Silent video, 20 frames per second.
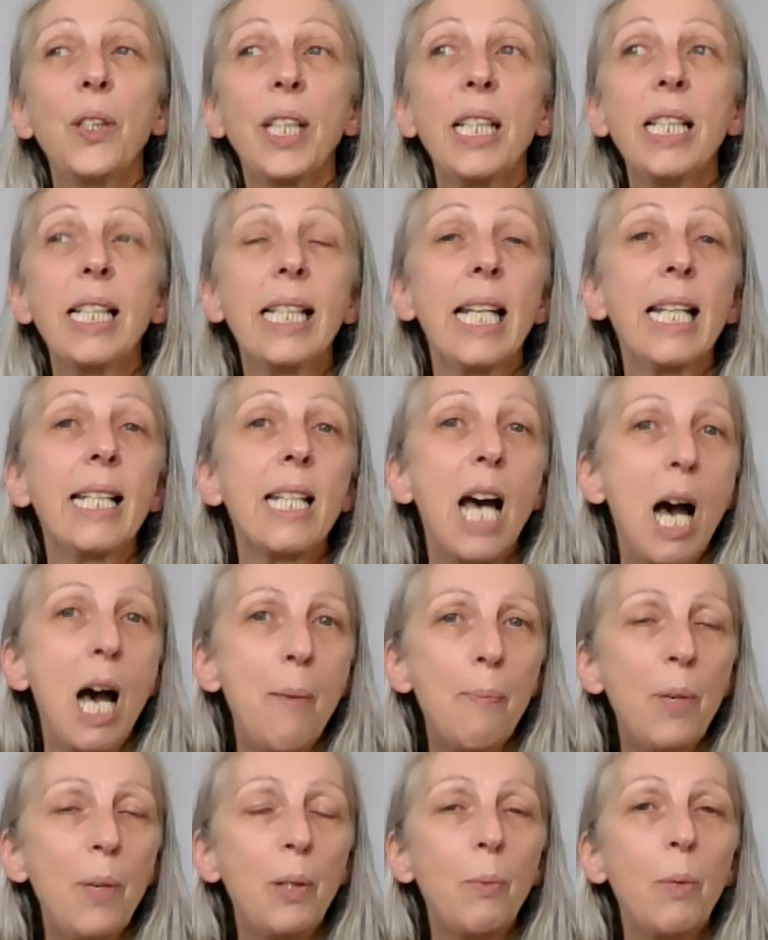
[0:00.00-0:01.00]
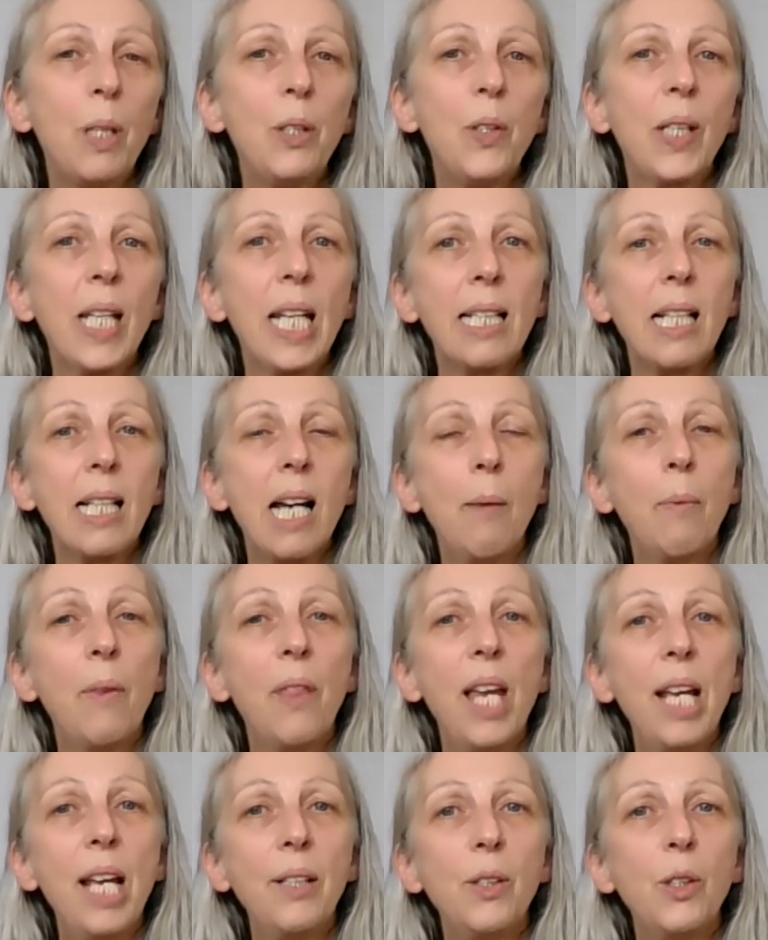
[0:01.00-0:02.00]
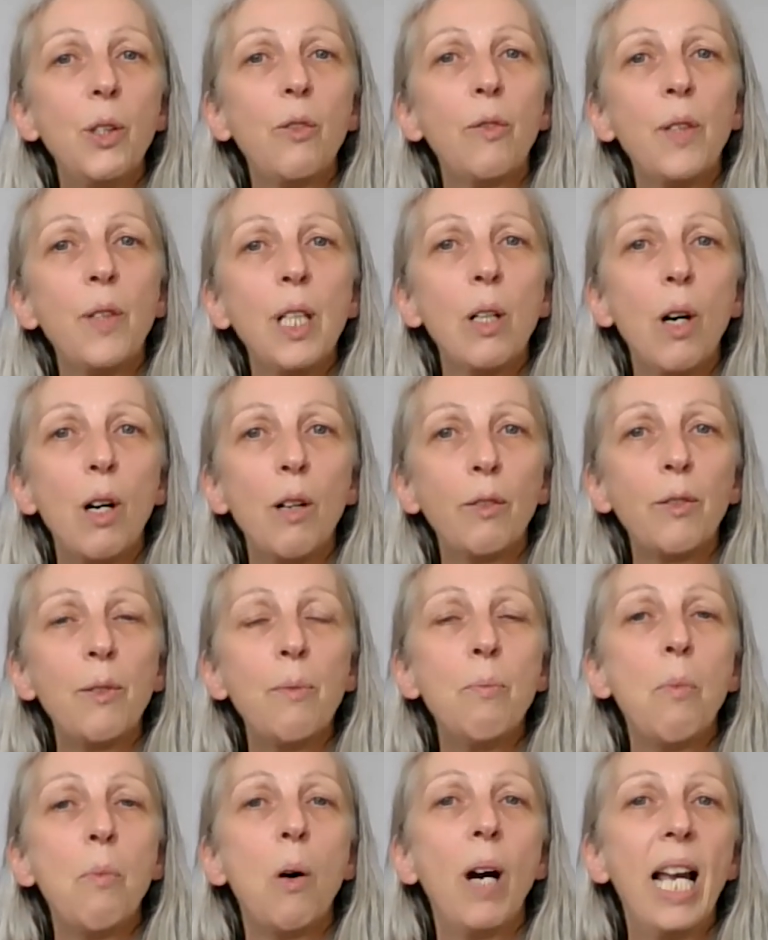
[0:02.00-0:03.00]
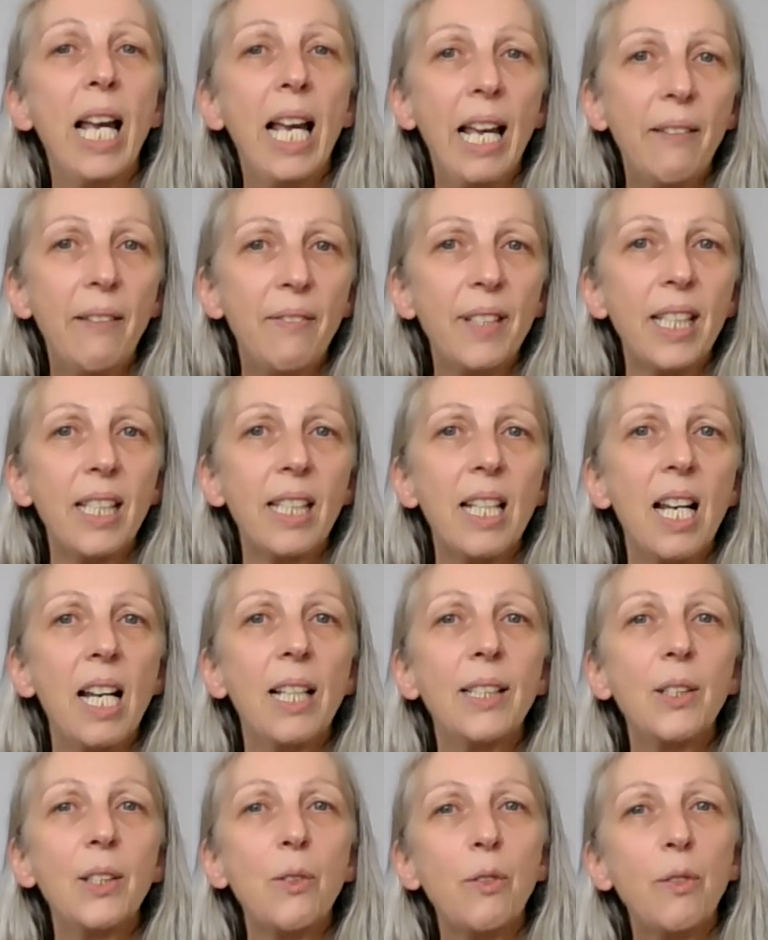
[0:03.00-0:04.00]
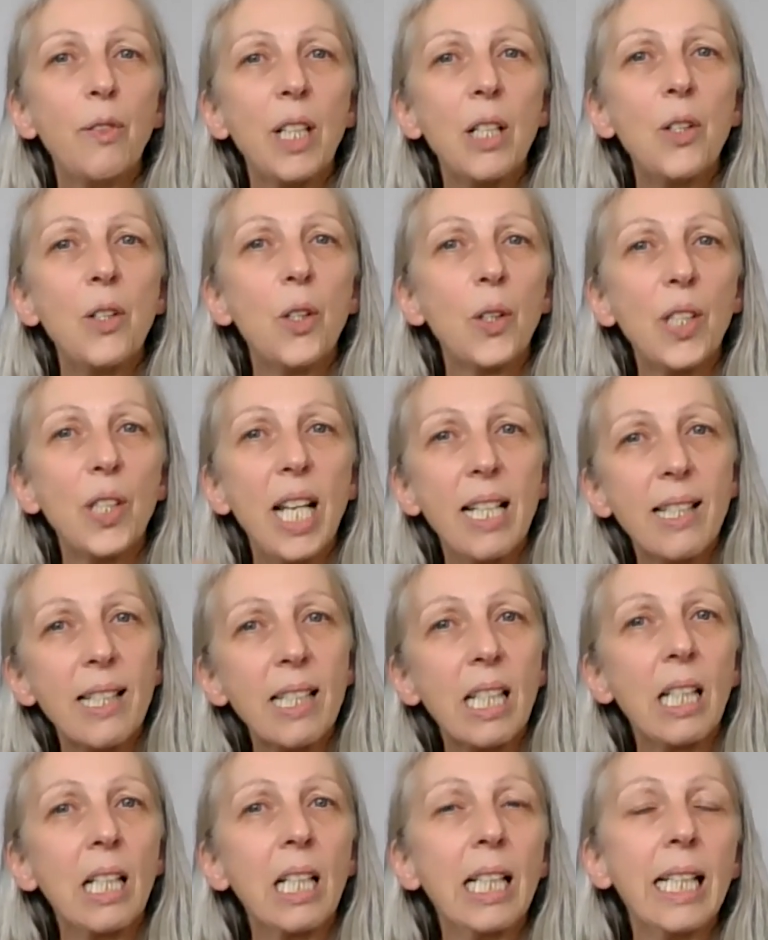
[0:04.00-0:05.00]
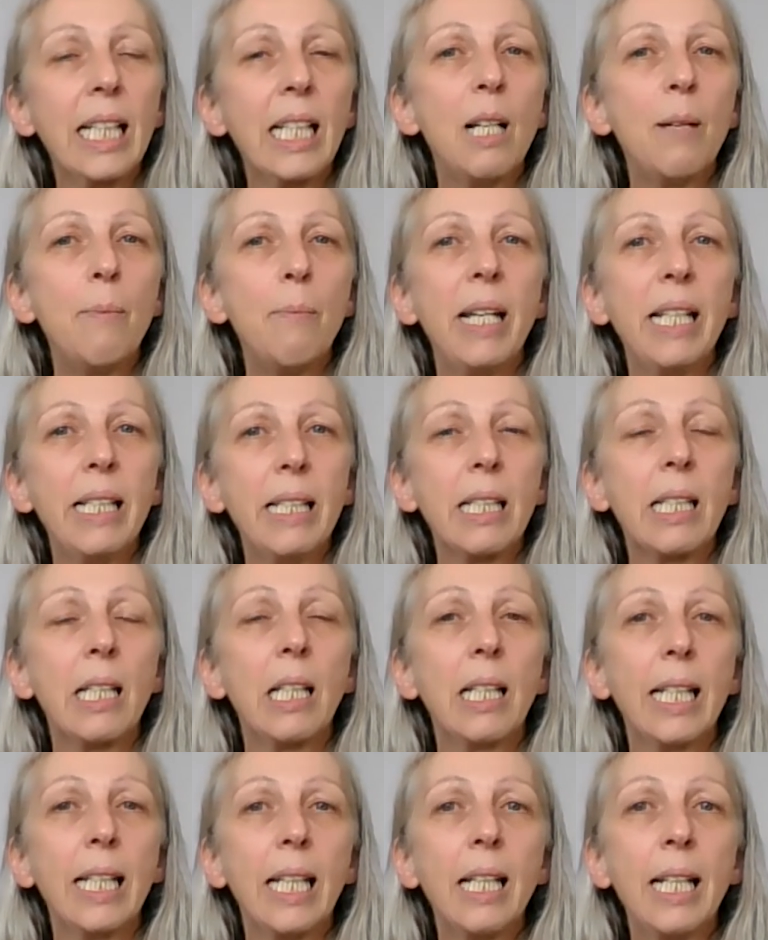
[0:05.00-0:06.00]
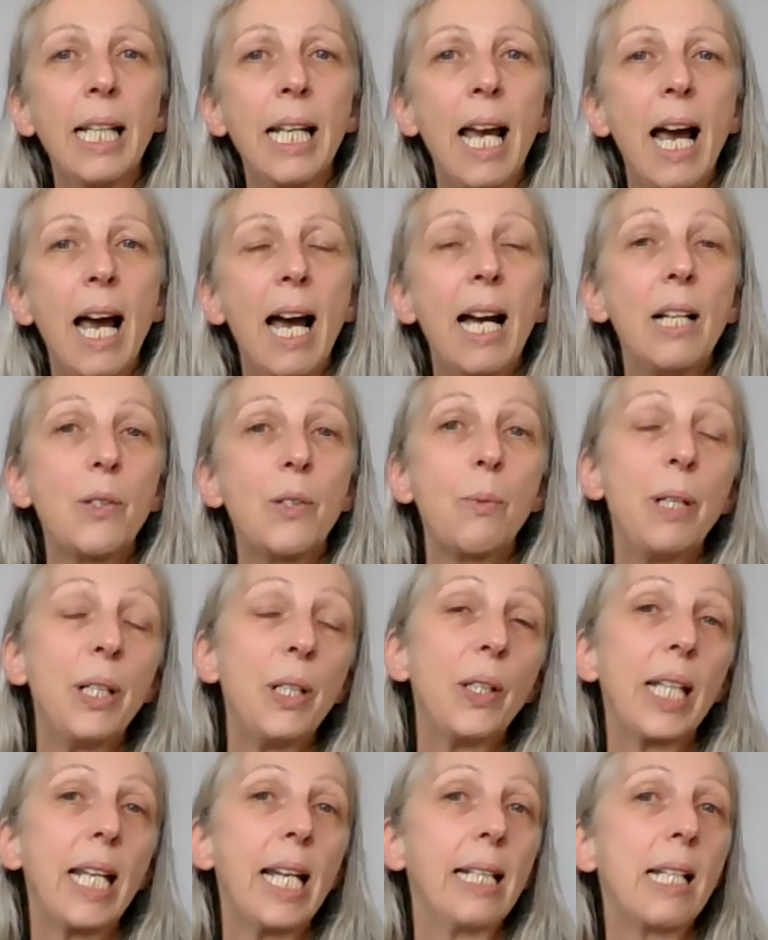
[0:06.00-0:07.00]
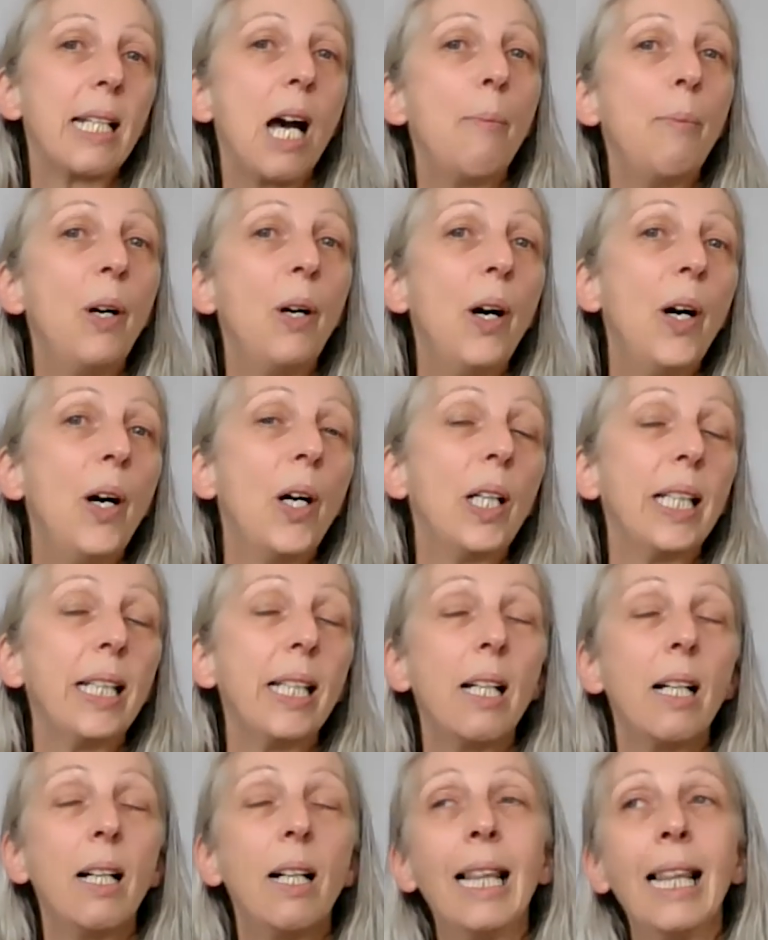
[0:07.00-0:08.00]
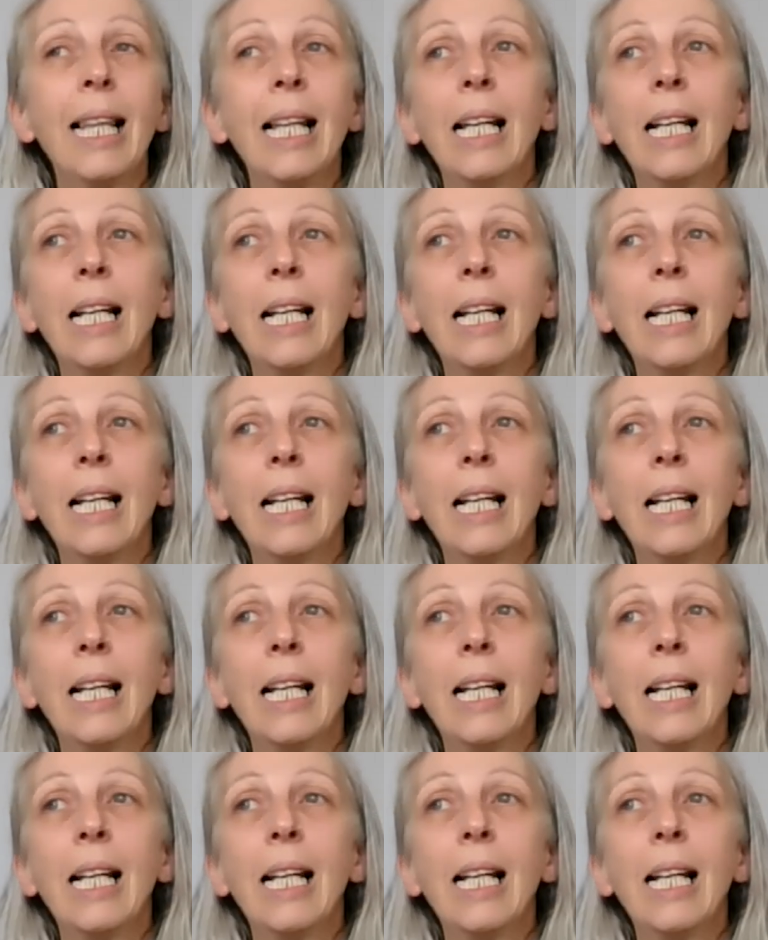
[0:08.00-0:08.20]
you can get up. But when you get up, then you feel often more heavy and you feel not as clear mentally as when you get up earlier.